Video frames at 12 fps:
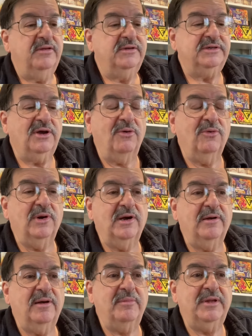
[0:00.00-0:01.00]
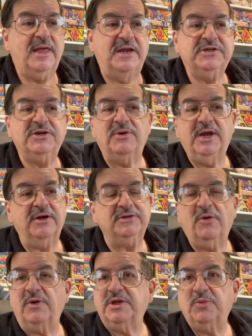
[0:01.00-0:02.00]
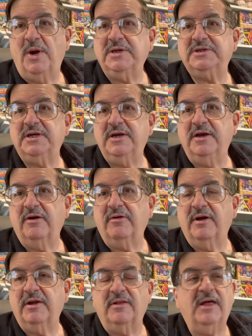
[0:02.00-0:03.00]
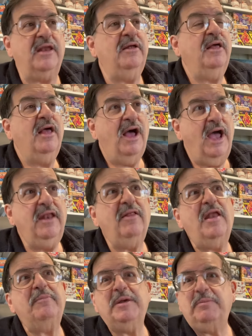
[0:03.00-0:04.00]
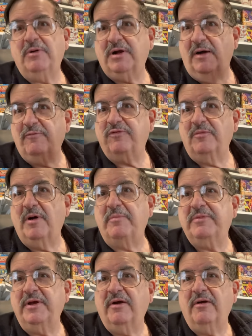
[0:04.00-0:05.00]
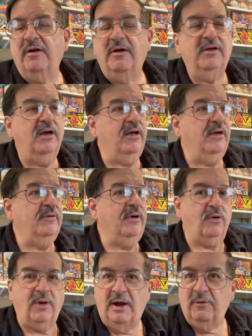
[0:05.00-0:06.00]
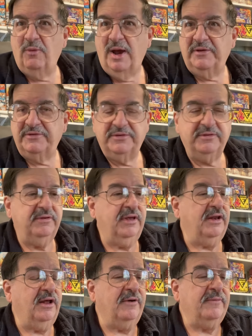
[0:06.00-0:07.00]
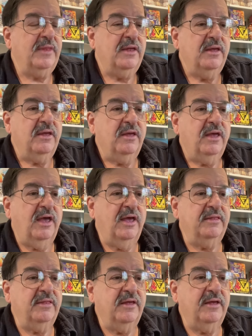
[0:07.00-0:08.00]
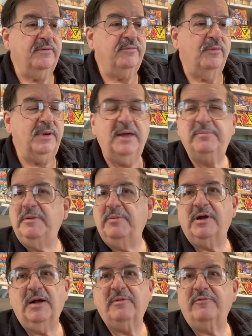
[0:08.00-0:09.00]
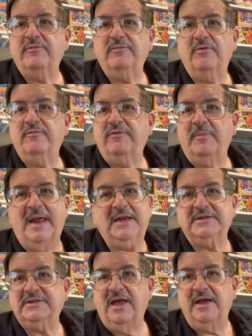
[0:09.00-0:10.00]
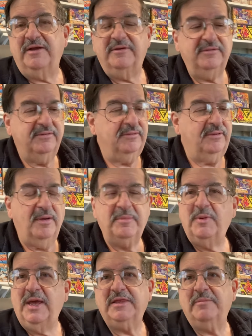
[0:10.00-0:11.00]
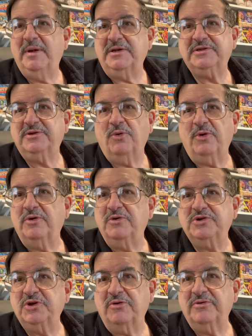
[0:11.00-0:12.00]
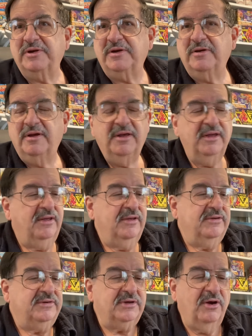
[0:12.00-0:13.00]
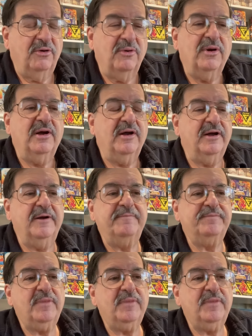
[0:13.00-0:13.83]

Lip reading: So, I mean, that show there is only twice a year, and I had a lot of people come from up there or out west, you know. And, well, we had people coming from out of state. I mean, we had the best store in New Jersey. So,